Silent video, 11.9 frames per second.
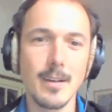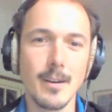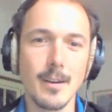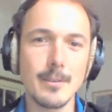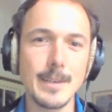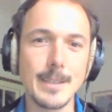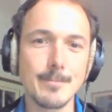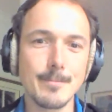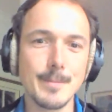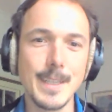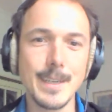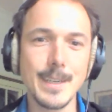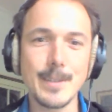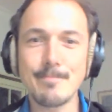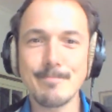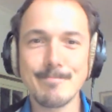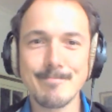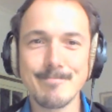All right. See you.
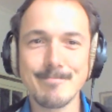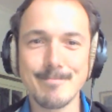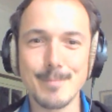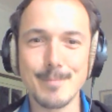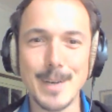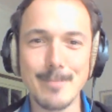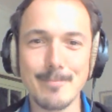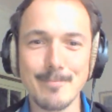Bye.